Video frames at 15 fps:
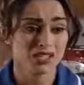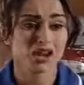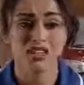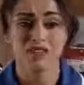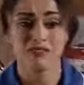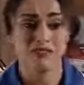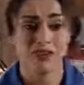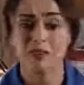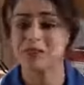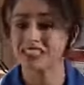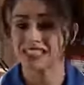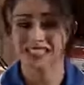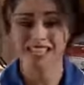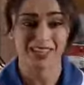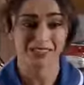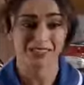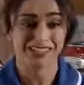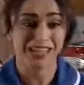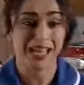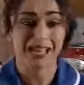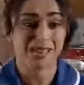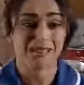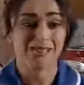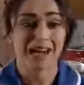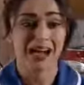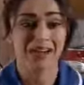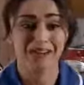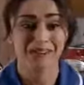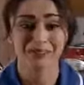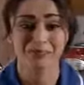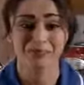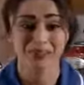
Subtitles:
a family together and getting married, but...